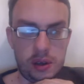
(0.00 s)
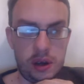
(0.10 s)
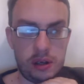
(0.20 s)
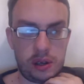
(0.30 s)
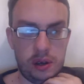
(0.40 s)

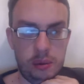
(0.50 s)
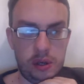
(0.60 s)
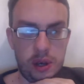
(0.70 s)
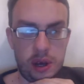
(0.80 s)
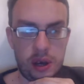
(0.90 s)
Scooby
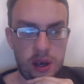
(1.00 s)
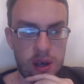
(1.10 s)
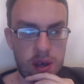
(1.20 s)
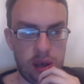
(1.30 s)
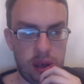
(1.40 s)
Shaggy.
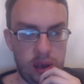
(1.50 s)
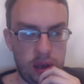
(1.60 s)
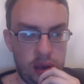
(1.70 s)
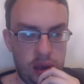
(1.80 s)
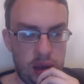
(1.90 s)

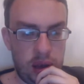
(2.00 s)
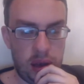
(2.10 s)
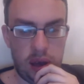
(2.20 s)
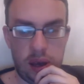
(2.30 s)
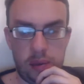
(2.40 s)

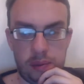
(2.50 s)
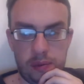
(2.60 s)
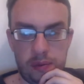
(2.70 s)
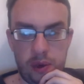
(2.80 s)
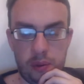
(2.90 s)
Um,
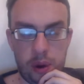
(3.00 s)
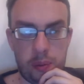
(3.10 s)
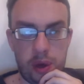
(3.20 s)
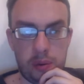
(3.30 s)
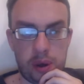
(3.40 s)
a few more
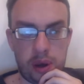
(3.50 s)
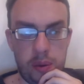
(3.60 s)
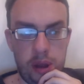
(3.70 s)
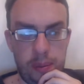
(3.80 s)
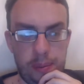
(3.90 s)
people
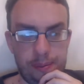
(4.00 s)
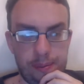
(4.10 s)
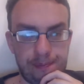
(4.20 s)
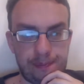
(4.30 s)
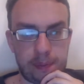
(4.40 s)
coming in.
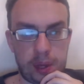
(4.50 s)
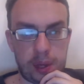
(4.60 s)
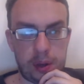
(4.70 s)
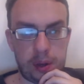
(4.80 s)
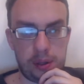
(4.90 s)

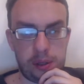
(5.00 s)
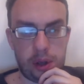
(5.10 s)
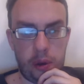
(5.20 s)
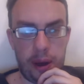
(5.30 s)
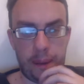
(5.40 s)

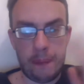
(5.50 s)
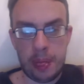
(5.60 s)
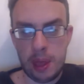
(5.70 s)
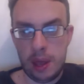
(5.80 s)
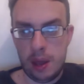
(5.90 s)
So, yeah.
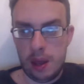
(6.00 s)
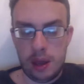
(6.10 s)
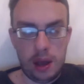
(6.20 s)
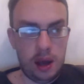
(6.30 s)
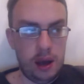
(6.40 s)

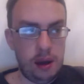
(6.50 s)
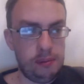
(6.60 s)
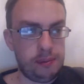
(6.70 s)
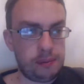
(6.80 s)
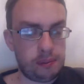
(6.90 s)
Um,
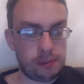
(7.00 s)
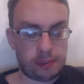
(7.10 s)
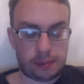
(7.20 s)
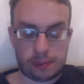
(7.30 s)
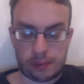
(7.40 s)

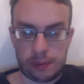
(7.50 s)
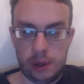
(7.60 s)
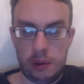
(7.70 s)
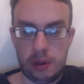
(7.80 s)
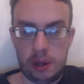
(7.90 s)

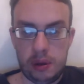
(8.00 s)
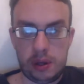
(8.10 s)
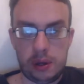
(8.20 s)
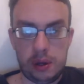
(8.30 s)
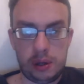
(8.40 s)
normally do these
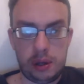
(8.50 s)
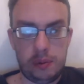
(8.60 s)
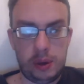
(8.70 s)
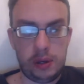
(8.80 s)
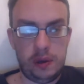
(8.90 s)
sources on the
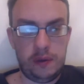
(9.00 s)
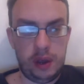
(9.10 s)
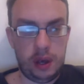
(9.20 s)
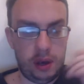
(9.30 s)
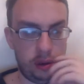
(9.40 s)
budget
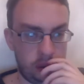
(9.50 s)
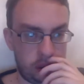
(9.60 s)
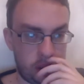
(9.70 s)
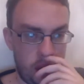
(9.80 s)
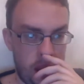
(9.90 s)
videos
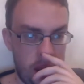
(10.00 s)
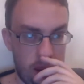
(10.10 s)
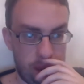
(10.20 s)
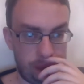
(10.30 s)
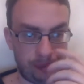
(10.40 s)
um,